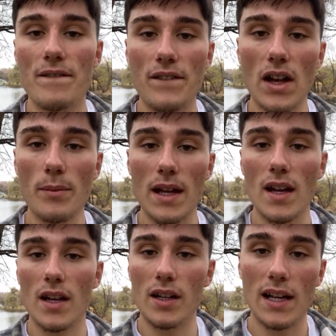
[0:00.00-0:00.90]
Film it.
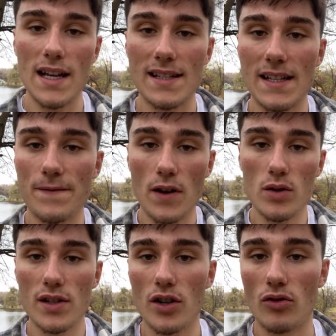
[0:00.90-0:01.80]
Guys, these
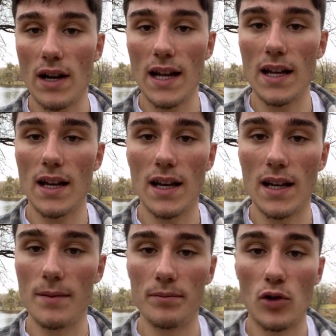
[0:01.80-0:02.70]
phones are great
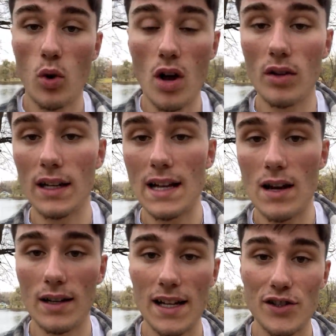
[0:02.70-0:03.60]
quality
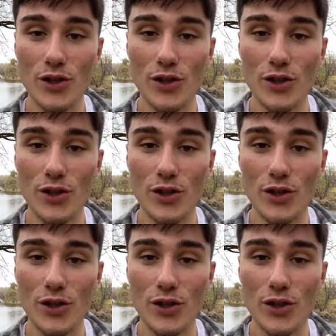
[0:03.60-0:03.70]
nowadays.